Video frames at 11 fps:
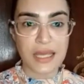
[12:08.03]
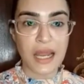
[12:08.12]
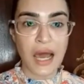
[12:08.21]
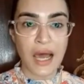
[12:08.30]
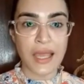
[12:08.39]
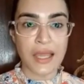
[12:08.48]
that
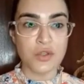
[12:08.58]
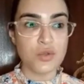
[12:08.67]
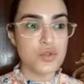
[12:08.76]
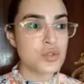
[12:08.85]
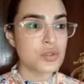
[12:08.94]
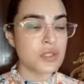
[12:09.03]
I
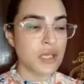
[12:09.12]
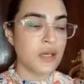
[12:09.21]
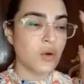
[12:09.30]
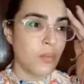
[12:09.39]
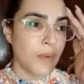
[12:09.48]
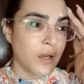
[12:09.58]
used to think,
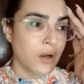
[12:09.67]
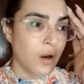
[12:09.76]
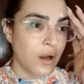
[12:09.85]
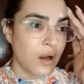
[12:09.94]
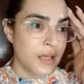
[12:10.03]
oh my God,